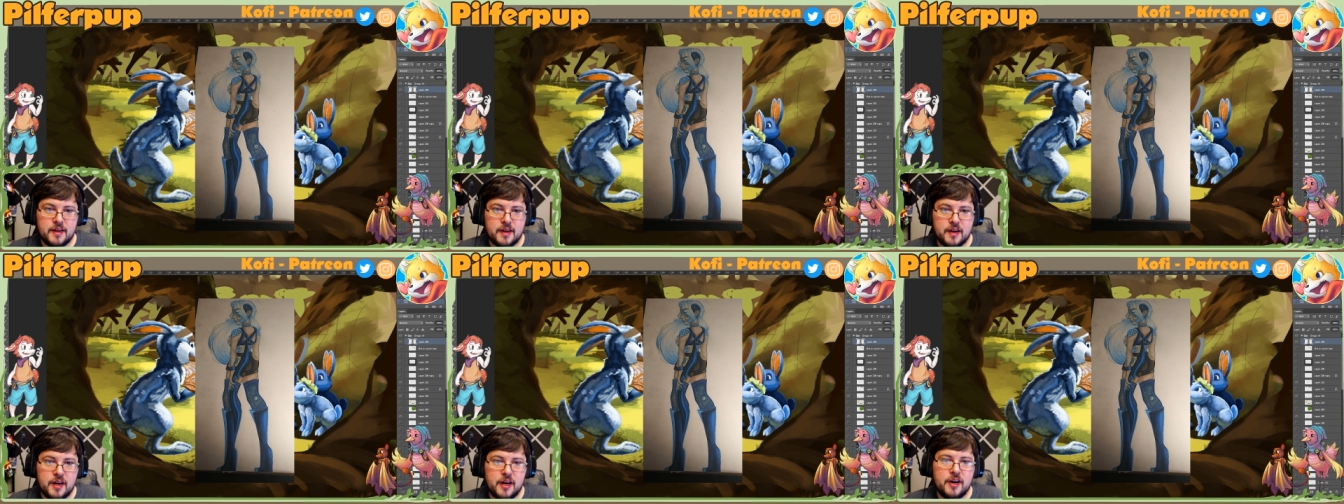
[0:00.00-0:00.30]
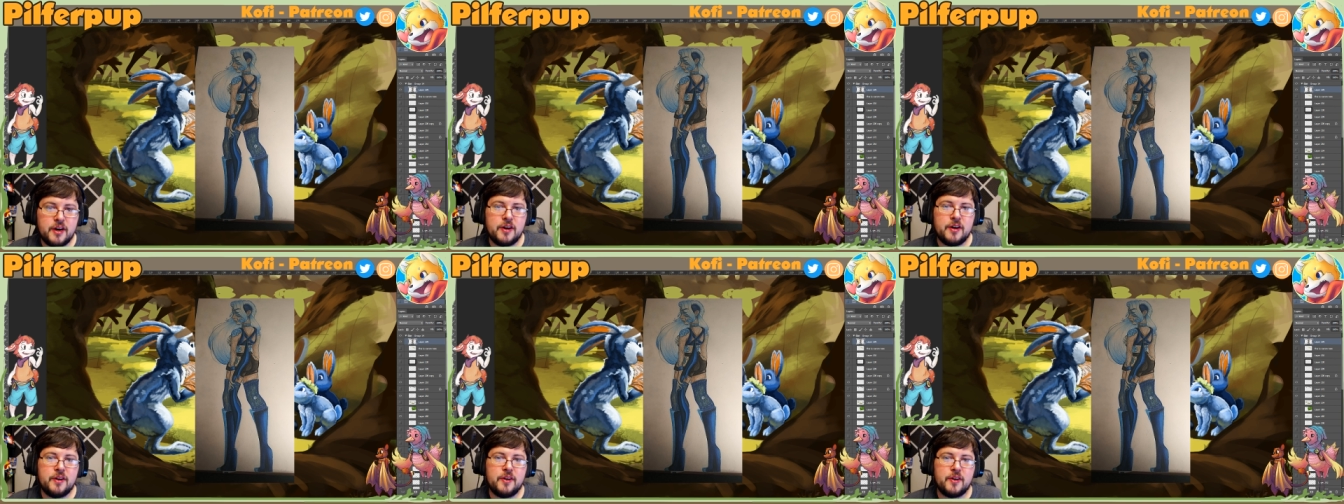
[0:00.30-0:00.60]

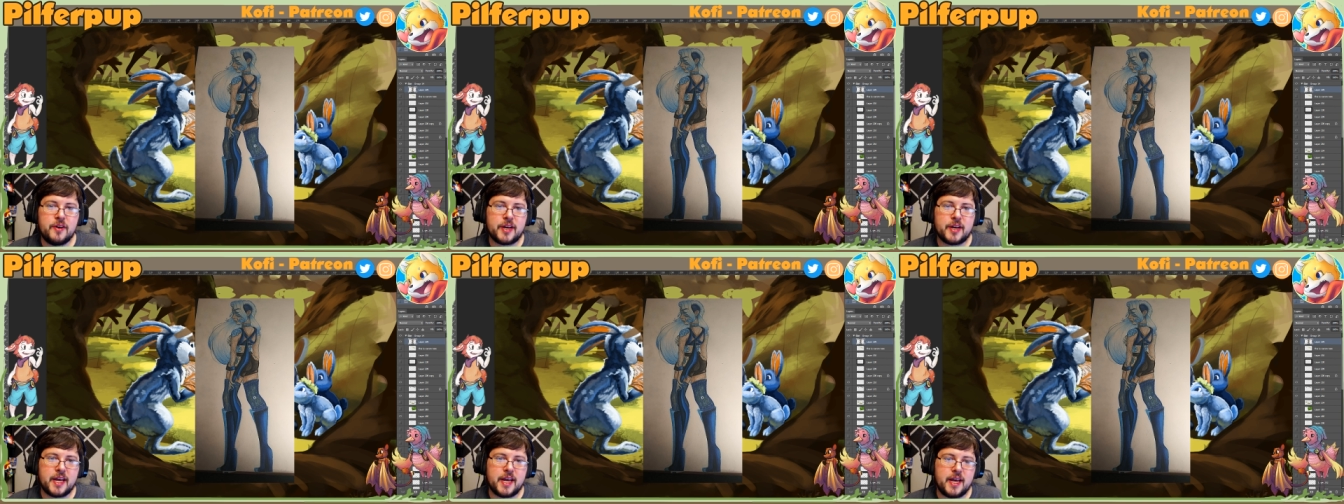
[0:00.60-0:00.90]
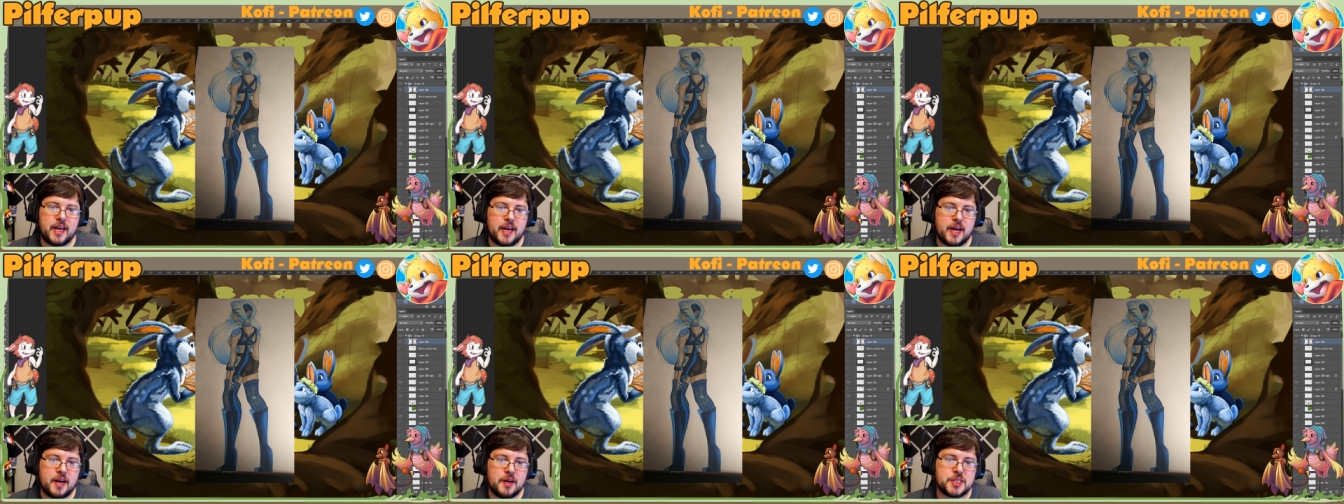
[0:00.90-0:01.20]
Oh,
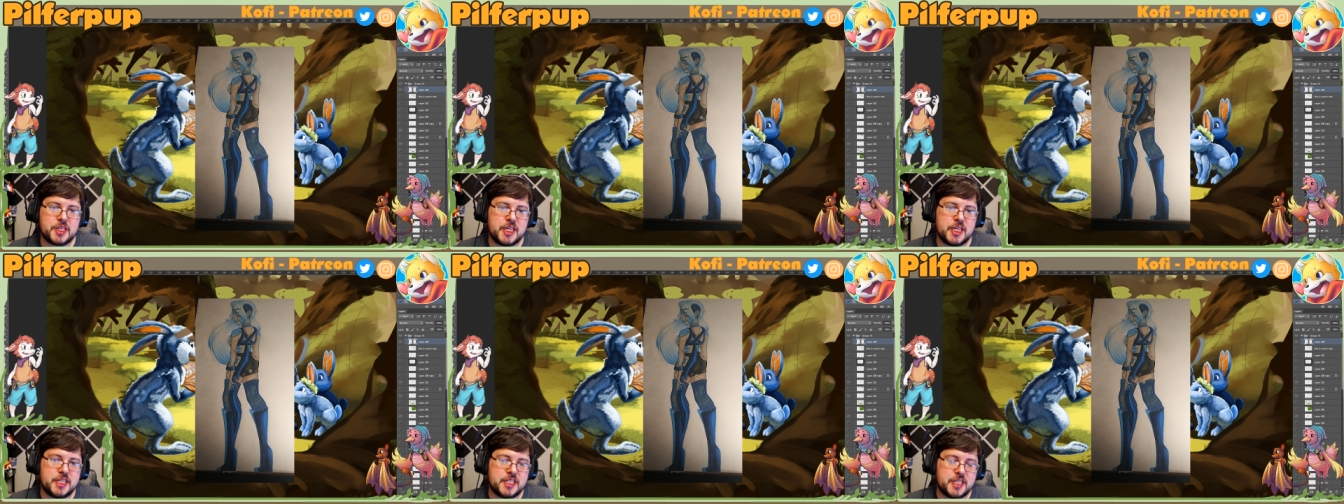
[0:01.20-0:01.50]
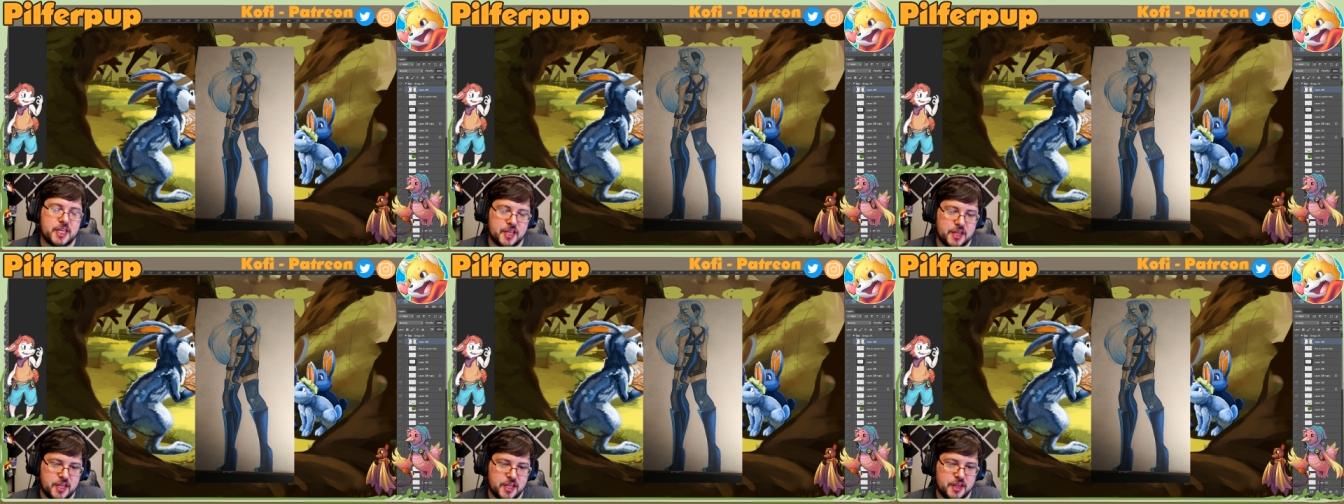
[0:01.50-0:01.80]
okay. I was gonna
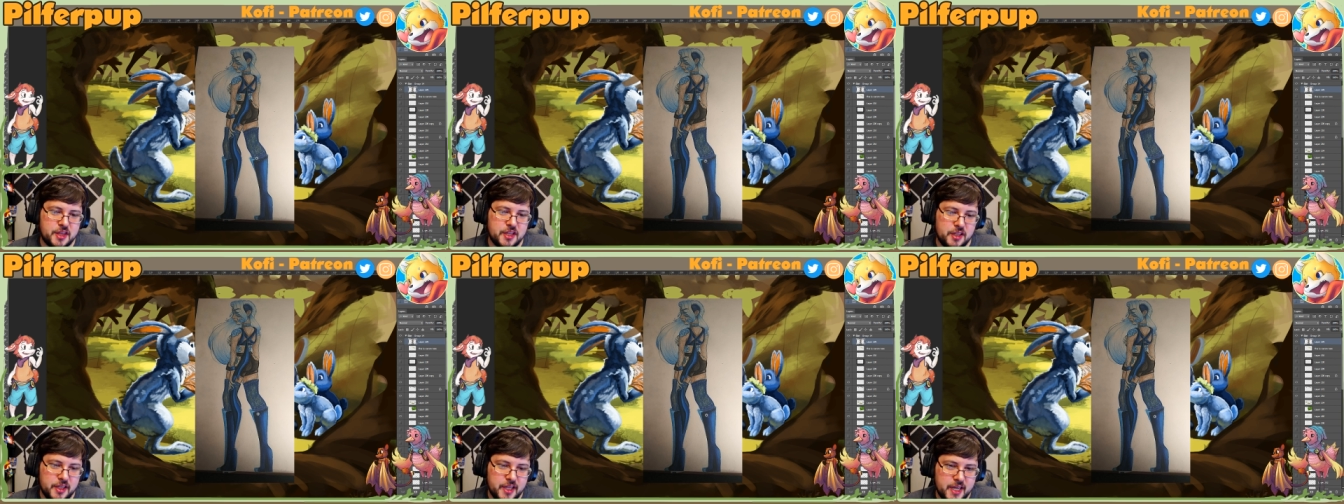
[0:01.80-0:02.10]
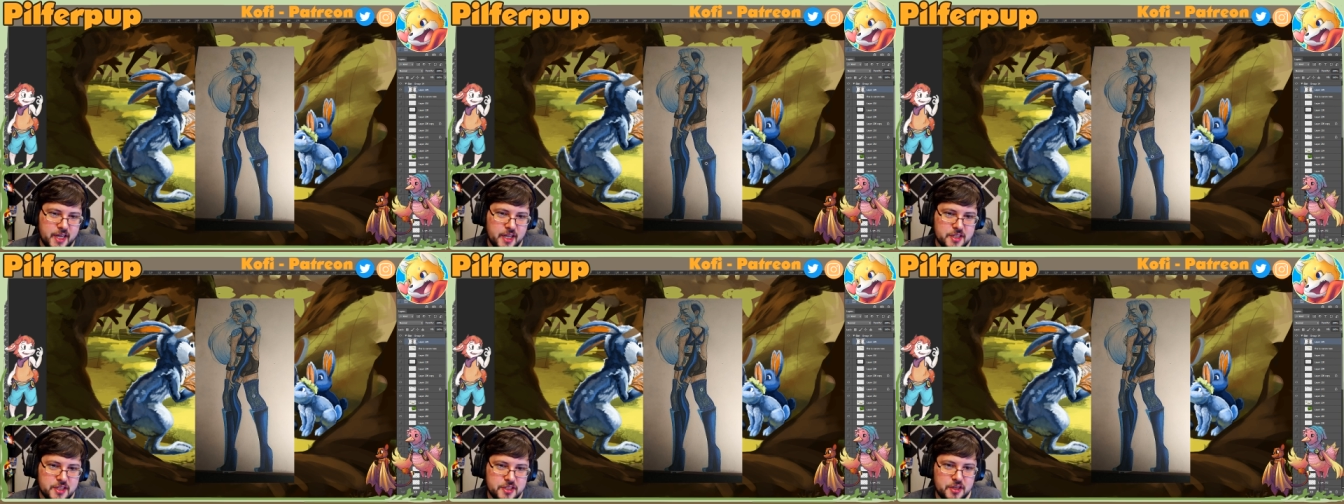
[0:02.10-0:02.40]
say I think the
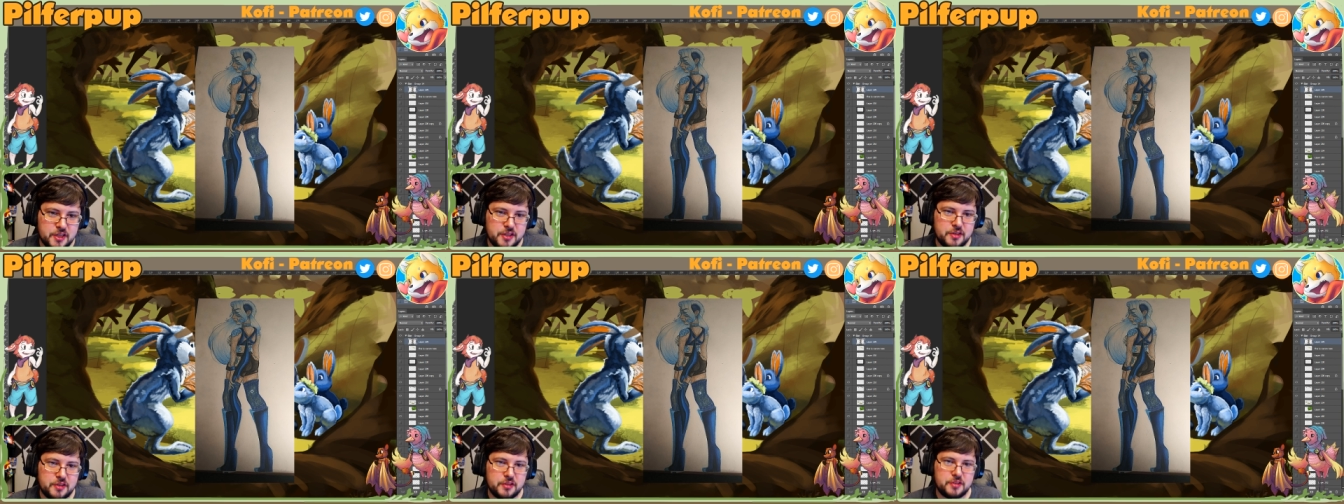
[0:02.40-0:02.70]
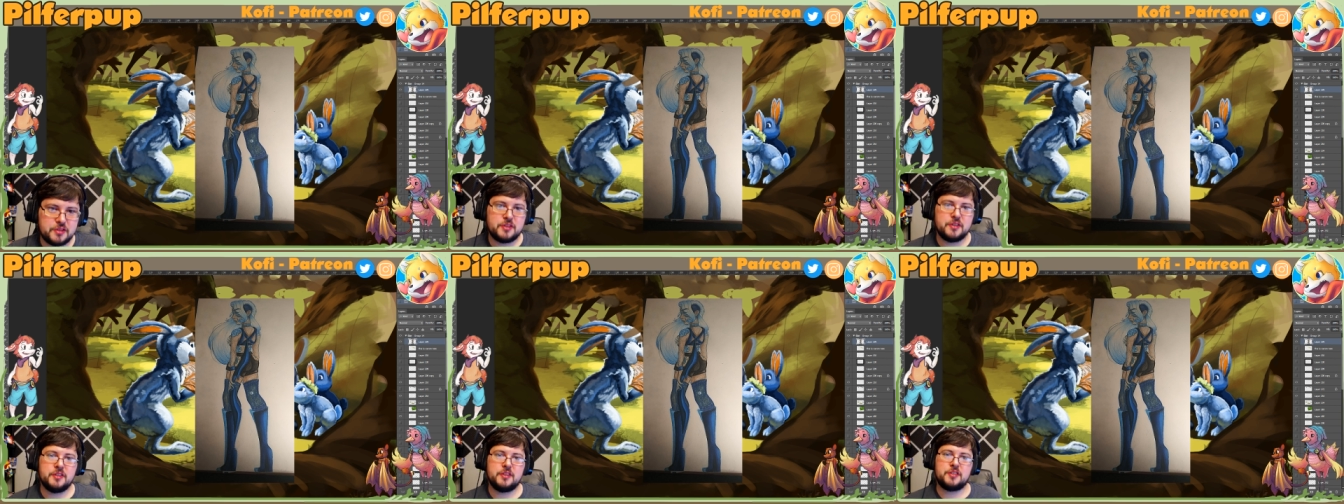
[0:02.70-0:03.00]
legs are a little
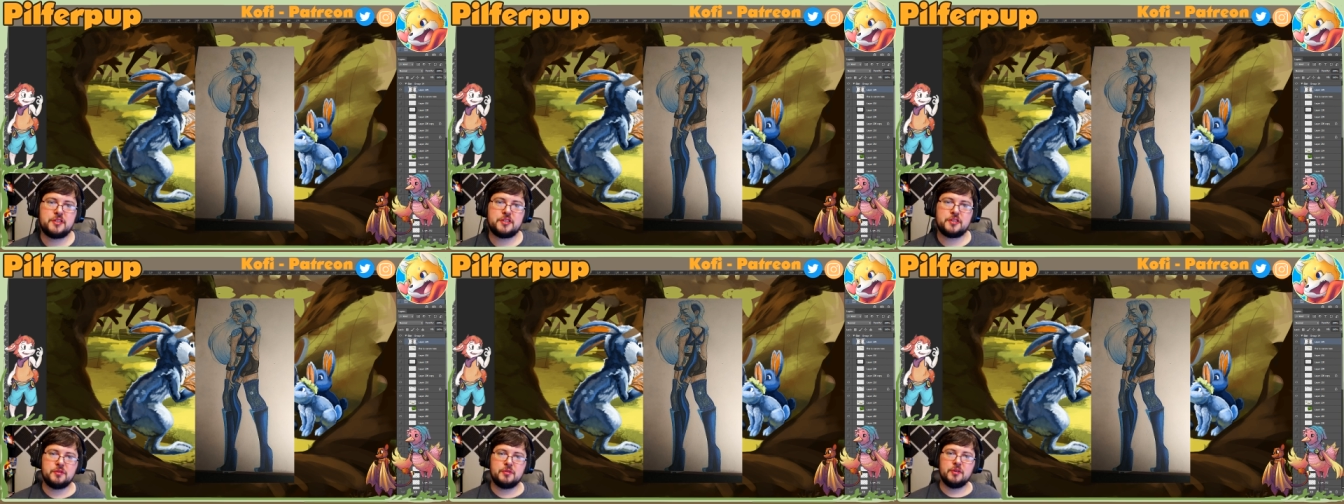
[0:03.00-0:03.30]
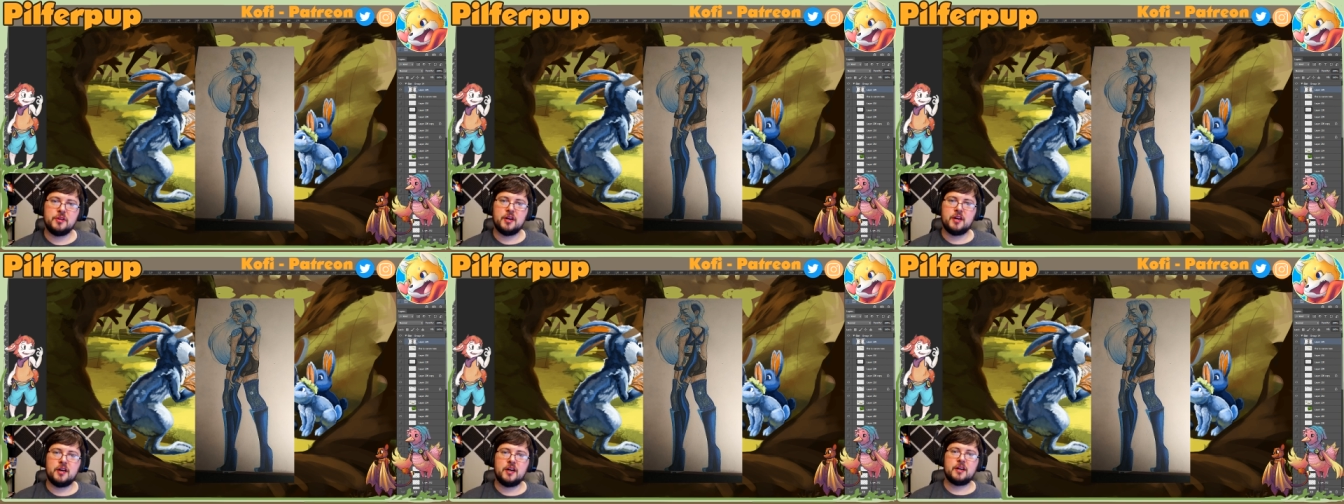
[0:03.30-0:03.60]
too
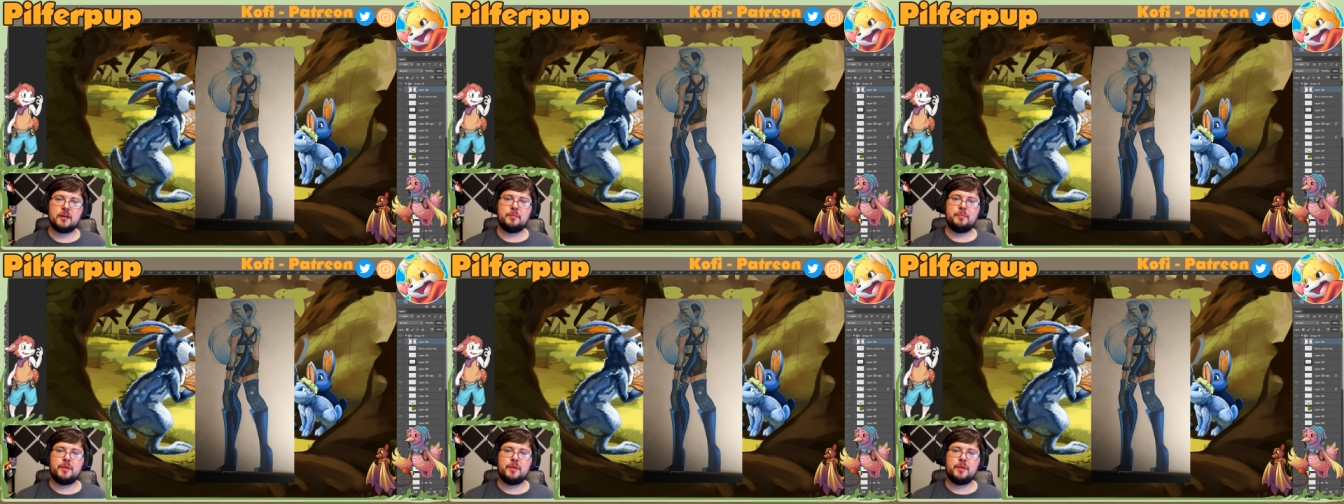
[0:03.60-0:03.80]
long,